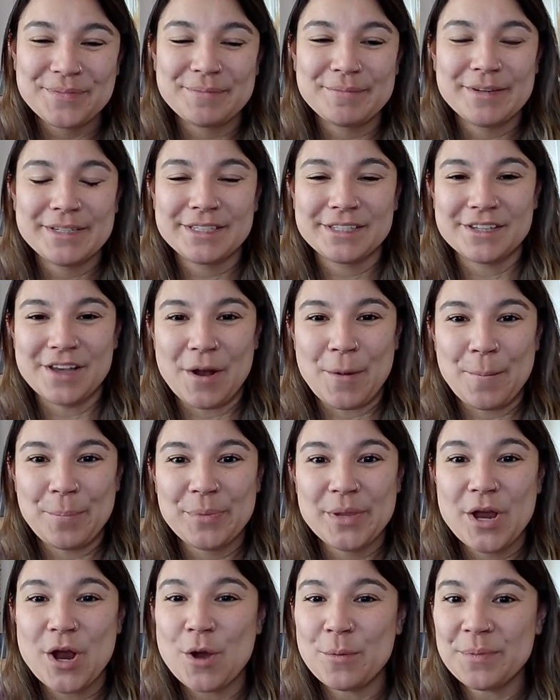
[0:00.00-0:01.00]
So,
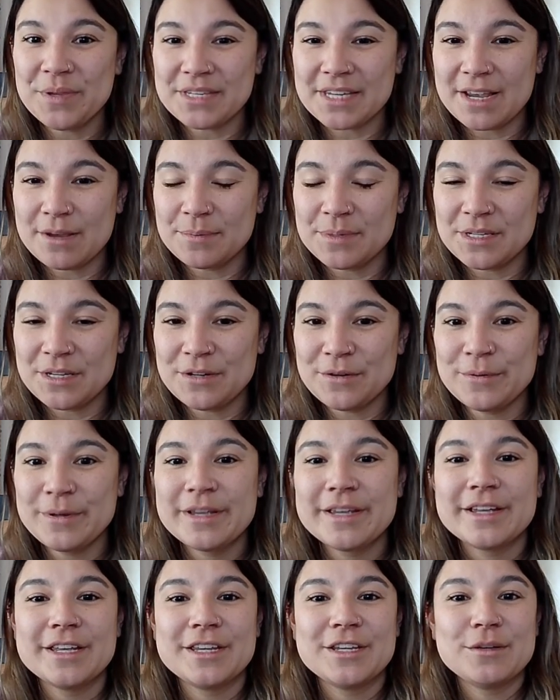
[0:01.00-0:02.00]
hope this helps you.
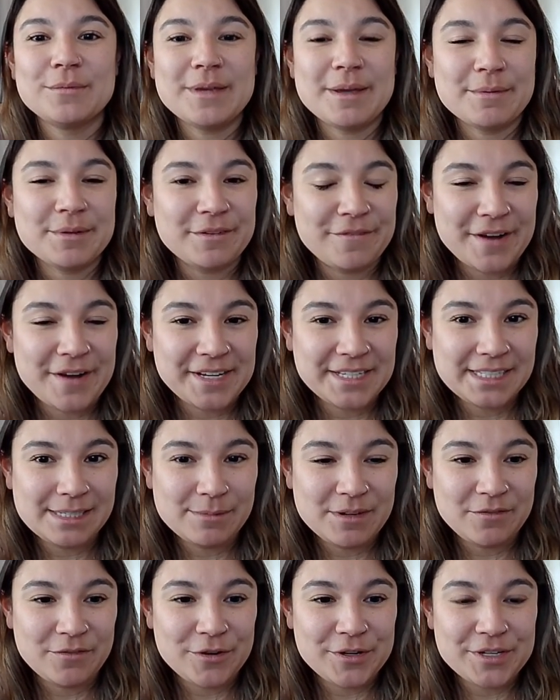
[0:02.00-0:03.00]
You'll be able to find some
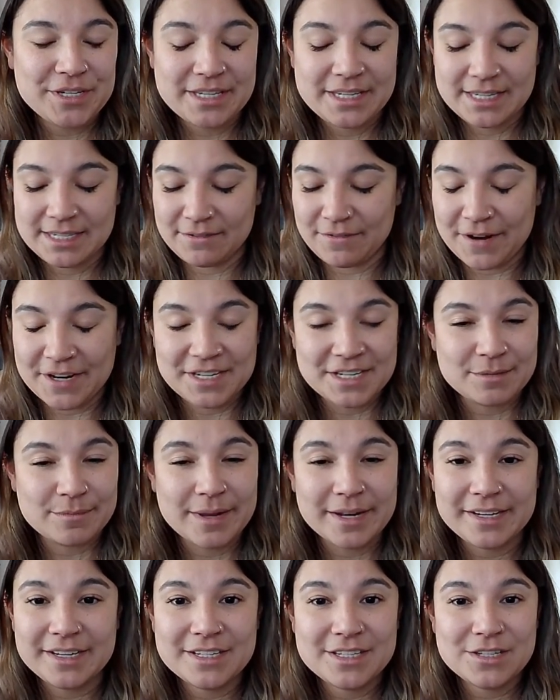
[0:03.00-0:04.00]
invoices, find as
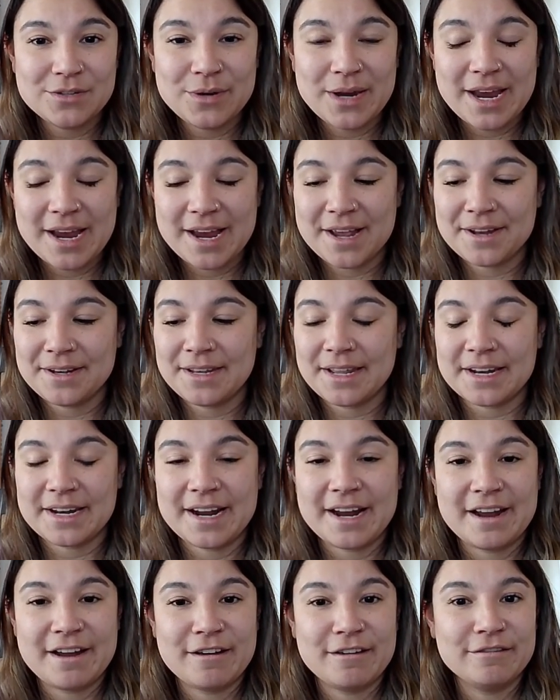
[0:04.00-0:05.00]
many as you can that
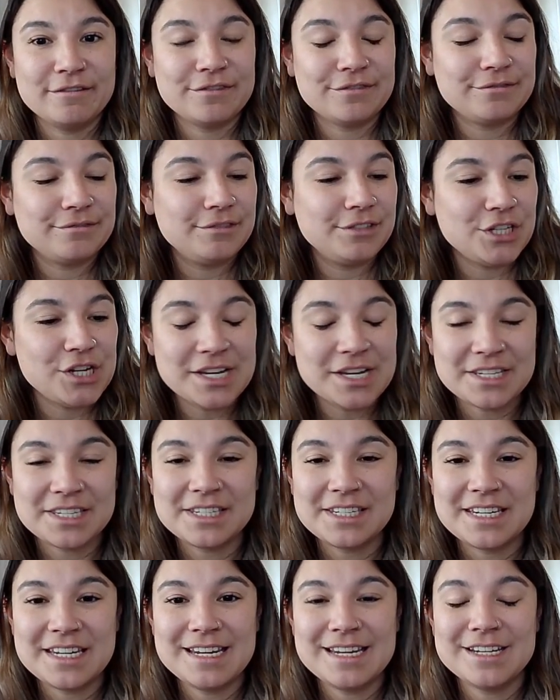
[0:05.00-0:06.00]
have
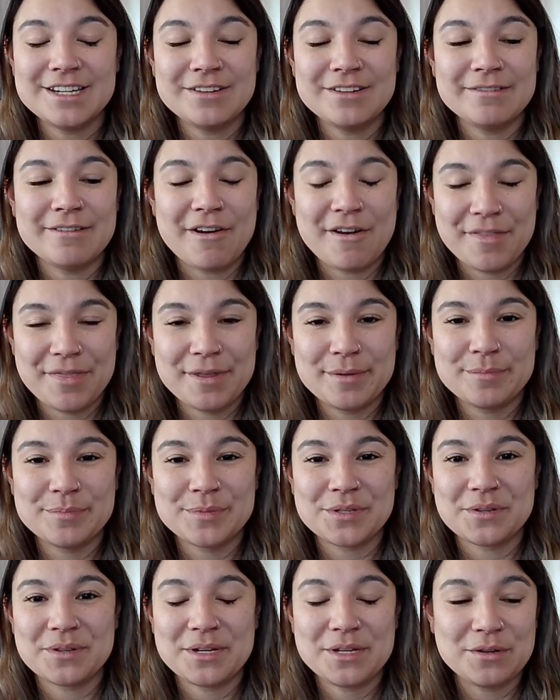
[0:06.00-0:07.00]
GST on them
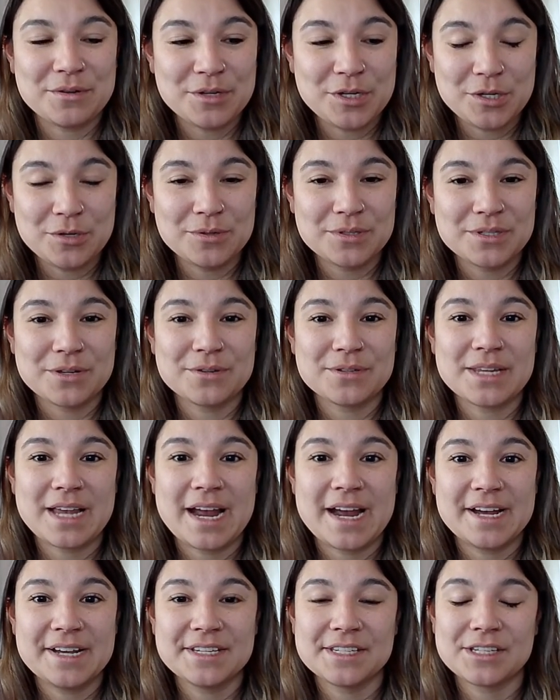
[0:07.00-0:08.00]
so that you can use those
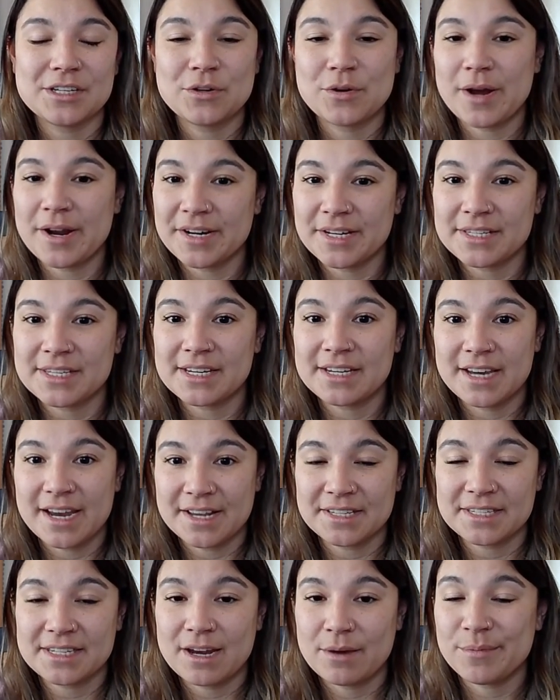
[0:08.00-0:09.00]
as credits
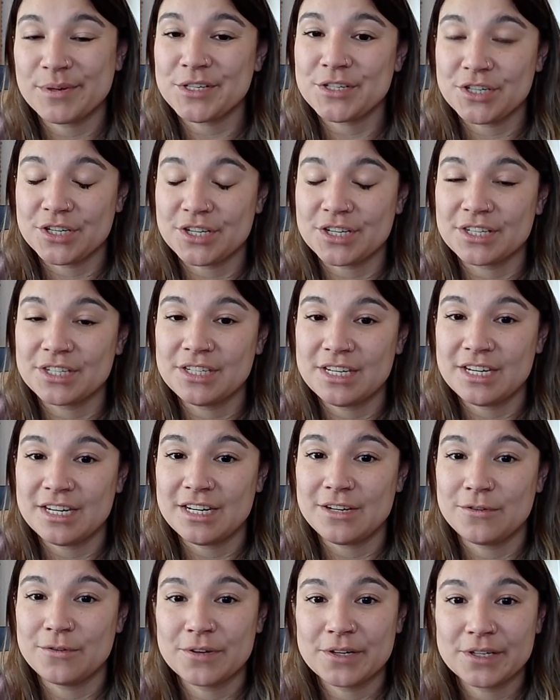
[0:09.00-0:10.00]
against how much
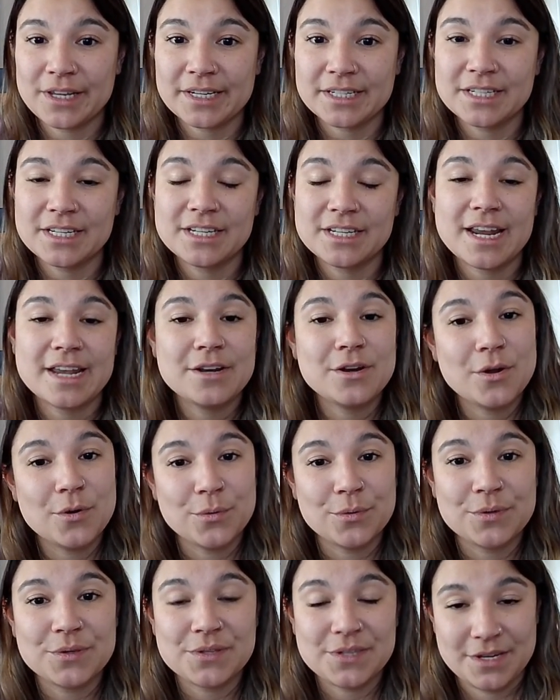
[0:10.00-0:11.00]
GST you collected and
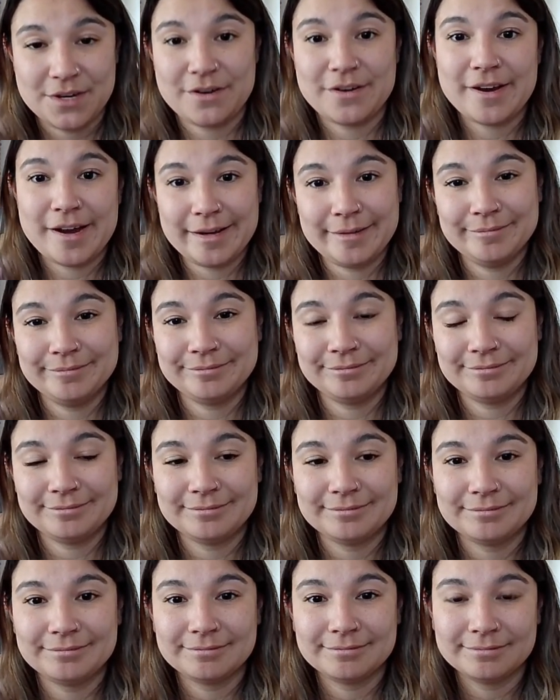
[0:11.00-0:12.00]
owe the CRA.
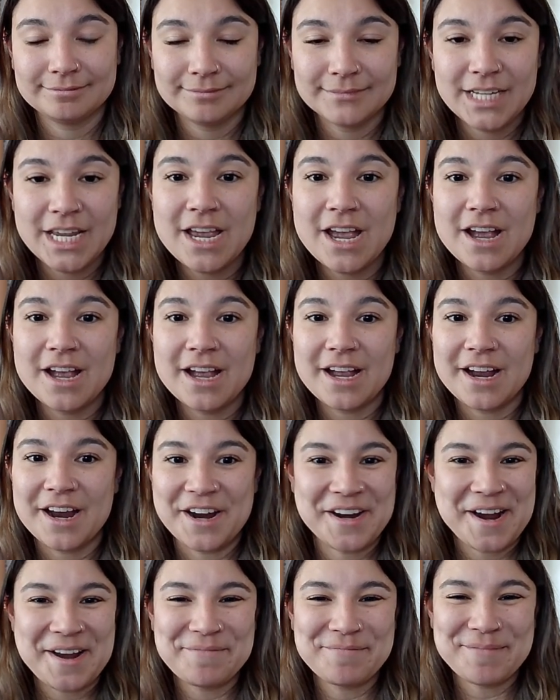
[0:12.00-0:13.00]

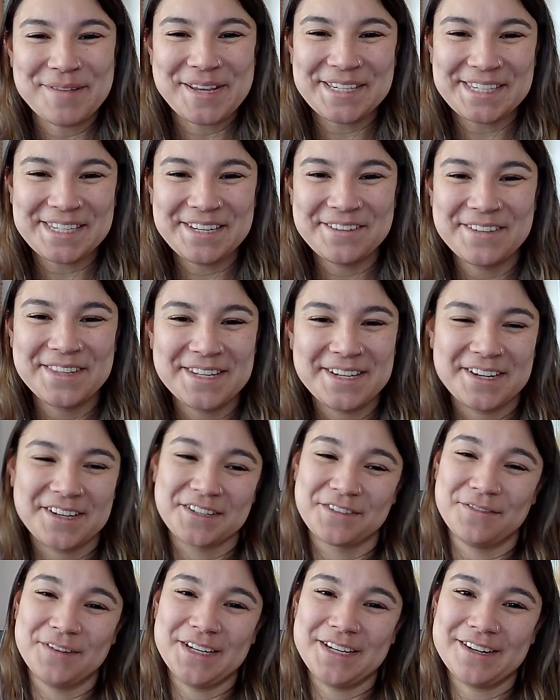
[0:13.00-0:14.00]
All right, I'll see you in the
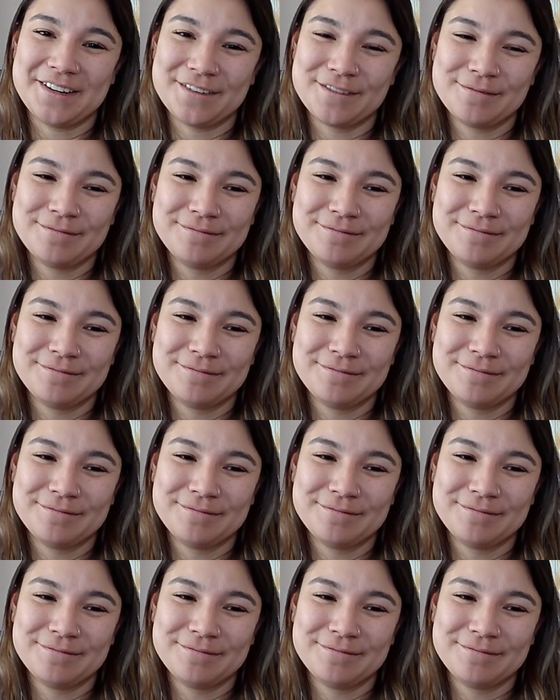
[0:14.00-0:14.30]
next video.